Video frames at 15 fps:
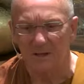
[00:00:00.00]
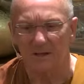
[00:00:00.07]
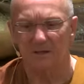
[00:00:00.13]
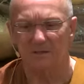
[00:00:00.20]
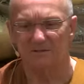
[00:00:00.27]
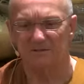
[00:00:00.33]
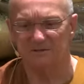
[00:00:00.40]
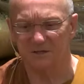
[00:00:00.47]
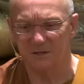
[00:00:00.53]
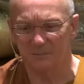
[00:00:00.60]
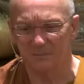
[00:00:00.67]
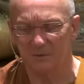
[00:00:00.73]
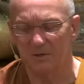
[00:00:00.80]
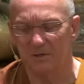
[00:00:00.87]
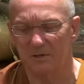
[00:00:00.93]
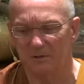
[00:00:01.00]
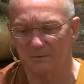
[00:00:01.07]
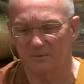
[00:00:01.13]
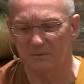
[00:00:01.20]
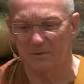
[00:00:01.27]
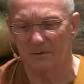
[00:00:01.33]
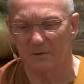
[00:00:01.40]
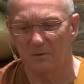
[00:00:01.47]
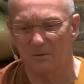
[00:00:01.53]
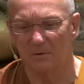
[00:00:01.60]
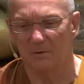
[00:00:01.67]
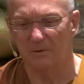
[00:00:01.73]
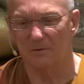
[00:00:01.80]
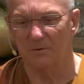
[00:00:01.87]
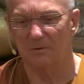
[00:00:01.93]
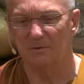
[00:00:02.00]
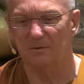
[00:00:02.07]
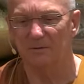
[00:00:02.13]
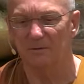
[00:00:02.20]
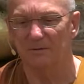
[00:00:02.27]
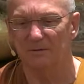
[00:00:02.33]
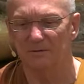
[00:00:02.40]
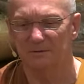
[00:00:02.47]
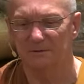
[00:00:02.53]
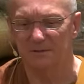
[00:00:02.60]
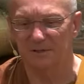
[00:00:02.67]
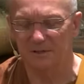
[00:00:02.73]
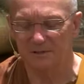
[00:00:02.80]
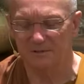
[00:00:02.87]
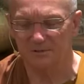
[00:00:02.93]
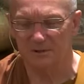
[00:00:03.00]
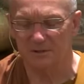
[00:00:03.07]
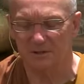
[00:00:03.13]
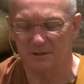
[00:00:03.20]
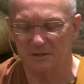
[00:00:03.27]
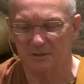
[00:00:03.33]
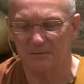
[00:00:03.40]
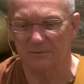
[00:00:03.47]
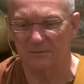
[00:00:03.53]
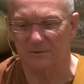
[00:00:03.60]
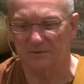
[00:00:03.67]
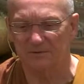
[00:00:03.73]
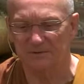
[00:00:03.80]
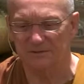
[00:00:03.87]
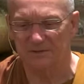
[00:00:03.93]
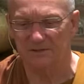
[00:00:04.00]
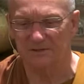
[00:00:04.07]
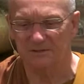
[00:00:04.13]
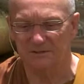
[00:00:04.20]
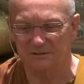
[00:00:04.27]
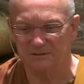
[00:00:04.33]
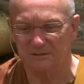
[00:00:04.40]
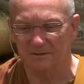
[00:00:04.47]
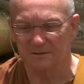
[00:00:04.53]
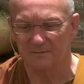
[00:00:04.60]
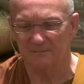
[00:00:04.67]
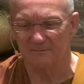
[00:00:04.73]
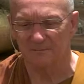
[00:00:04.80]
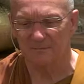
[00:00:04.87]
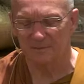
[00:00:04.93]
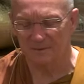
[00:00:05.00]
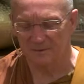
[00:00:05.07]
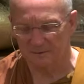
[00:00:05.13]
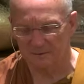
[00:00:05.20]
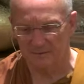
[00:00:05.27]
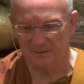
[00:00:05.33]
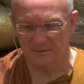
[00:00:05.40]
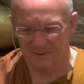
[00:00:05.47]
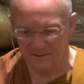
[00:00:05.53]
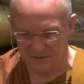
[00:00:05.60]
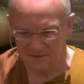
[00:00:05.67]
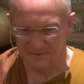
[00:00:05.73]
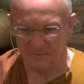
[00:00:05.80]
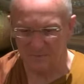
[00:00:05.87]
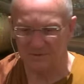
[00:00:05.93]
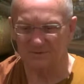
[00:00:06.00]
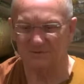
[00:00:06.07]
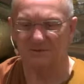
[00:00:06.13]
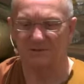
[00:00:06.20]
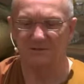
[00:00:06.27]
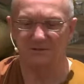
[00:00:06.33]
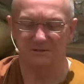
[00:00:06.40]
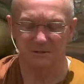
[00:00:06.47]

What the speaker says: summary of the whole teaching. And if one sees this, one sees the